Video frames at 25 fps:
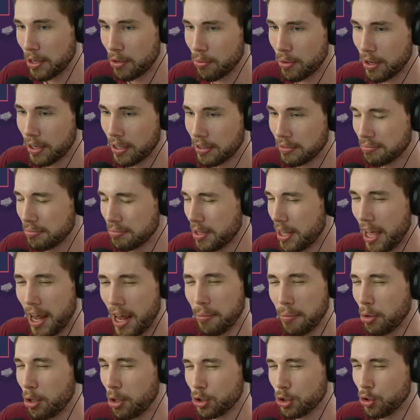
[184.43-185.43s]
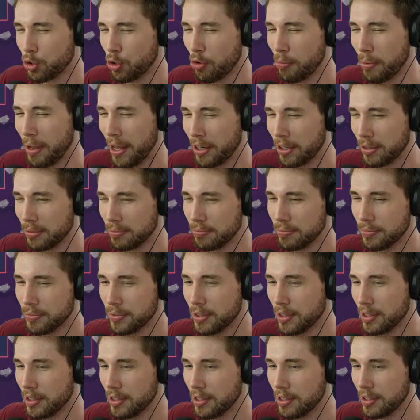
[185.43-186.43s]
one and I'm not sure about it.
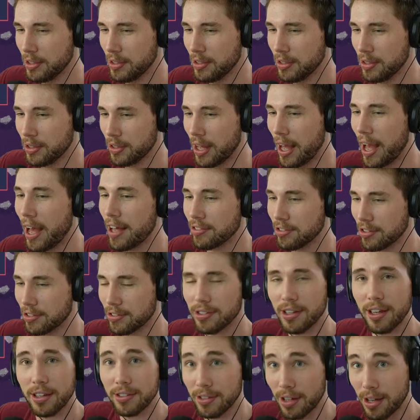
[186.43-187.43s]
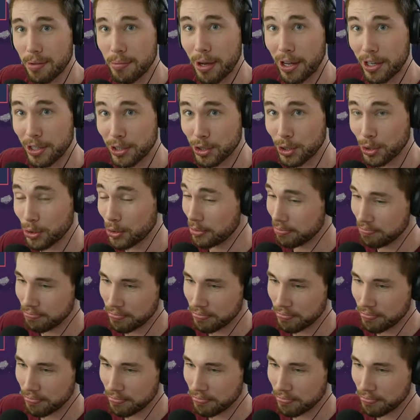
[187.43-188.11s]
As it says, I'm unsure.